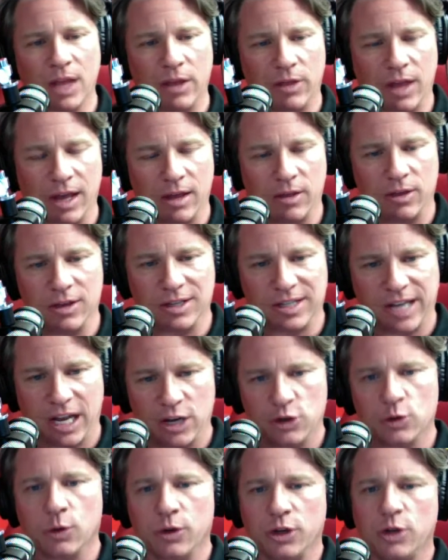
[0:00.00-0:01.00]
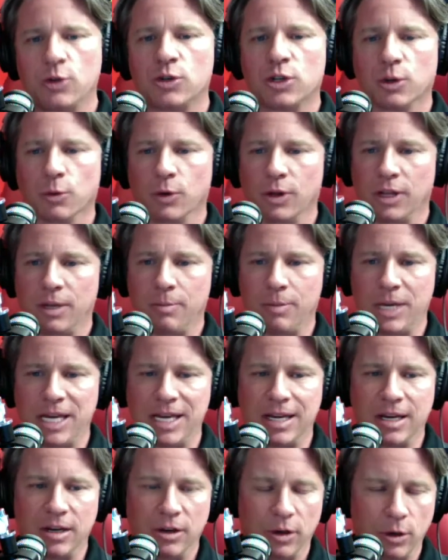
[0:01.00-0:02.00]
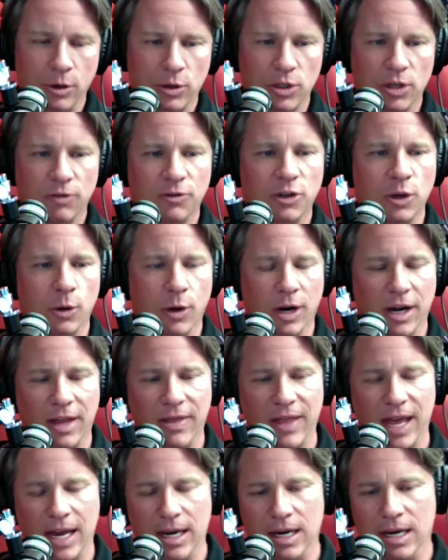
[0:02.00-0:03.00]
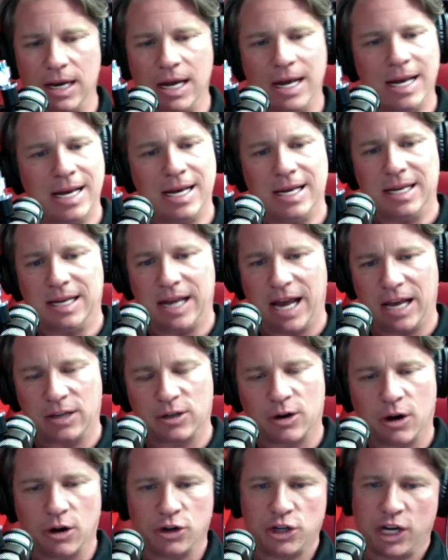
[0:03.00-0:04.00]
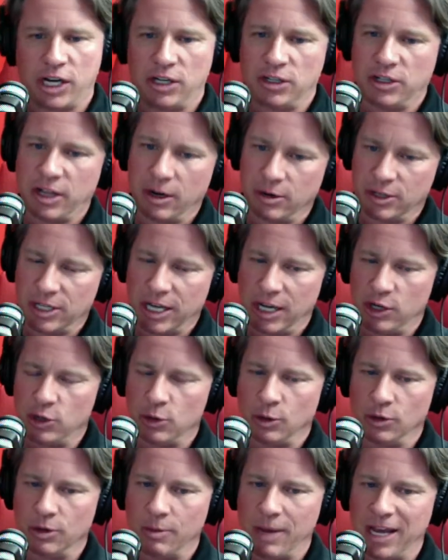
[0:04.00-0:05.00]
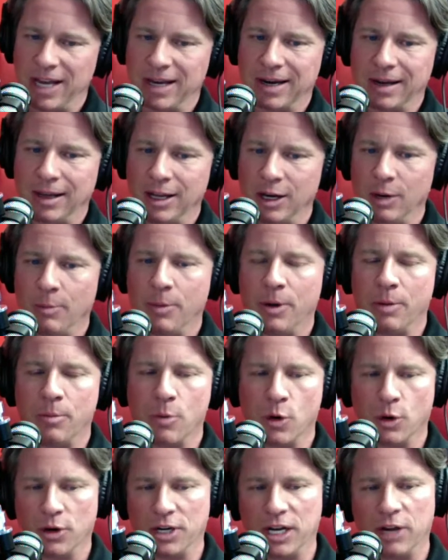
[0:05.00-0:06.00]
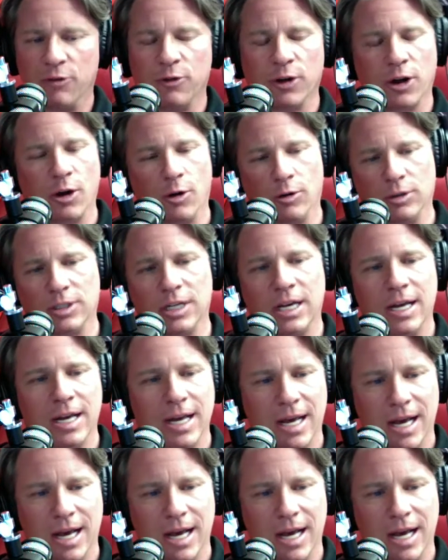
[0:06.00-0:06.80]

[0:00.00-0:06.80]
The schedule used to really be conducive to it. And then NASCAR changed their schedule to make it a little bit more difficult.